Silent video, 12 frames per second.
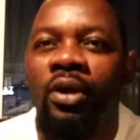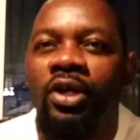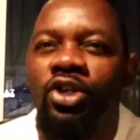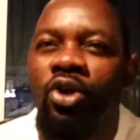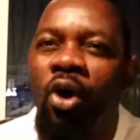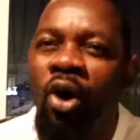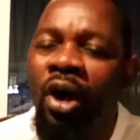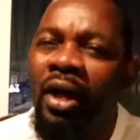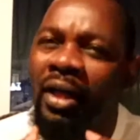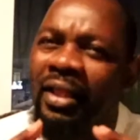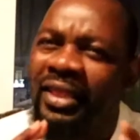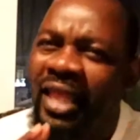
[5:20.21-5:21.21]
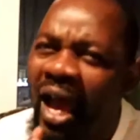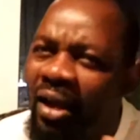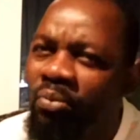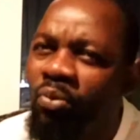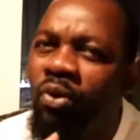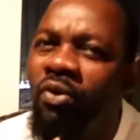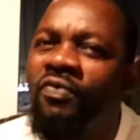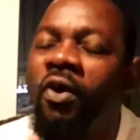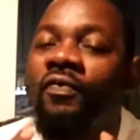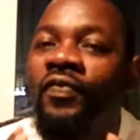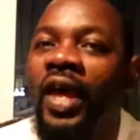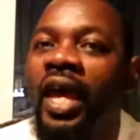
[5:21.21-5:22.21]
You know, that move
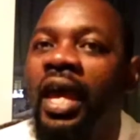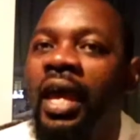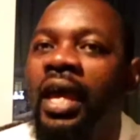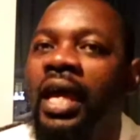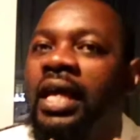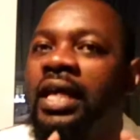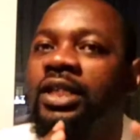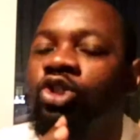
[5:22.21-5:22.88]
of her,